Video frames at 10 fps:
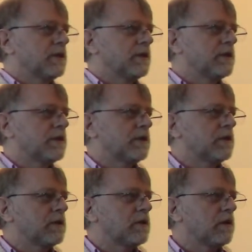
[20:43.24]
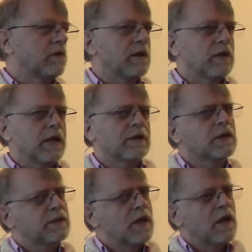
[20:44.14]
This is a real it,
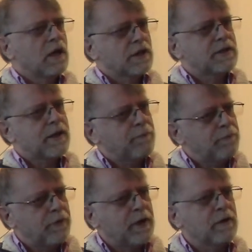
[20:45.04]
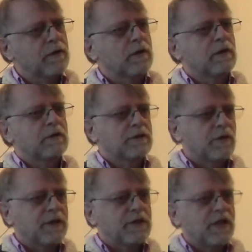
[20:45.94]
because they feel
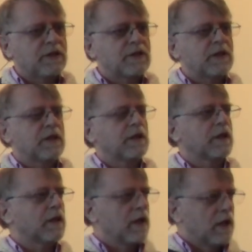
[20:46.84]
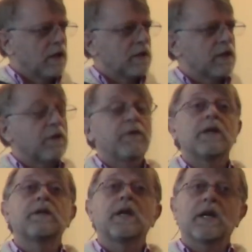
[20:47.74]
so intensely that they feel
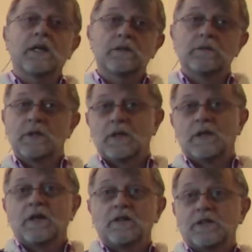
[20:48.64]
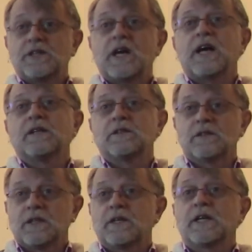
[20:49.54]
that they can understand
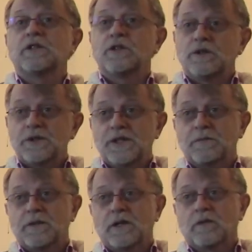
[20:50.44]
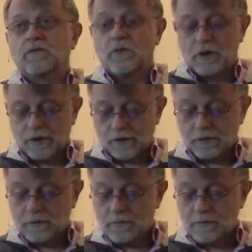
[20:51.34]
and that they can do something for you.